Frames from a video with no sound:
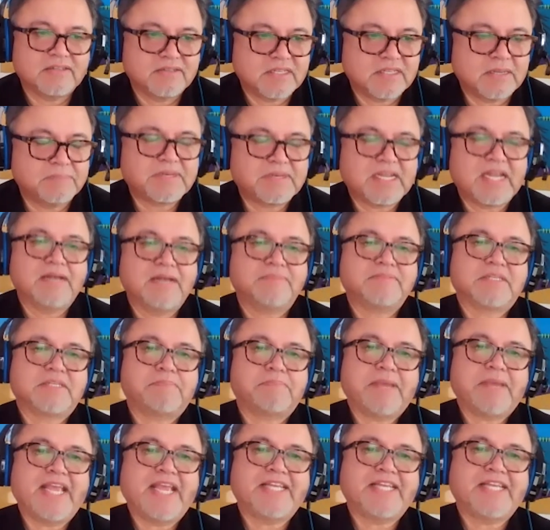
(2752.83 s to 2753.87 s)
Sometimes it
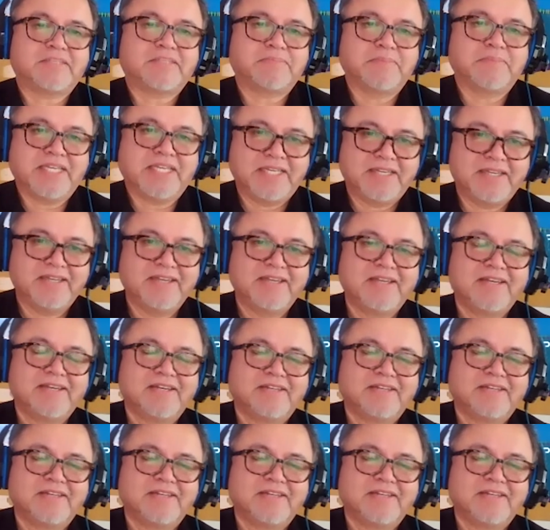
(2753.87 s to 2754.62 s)
pains me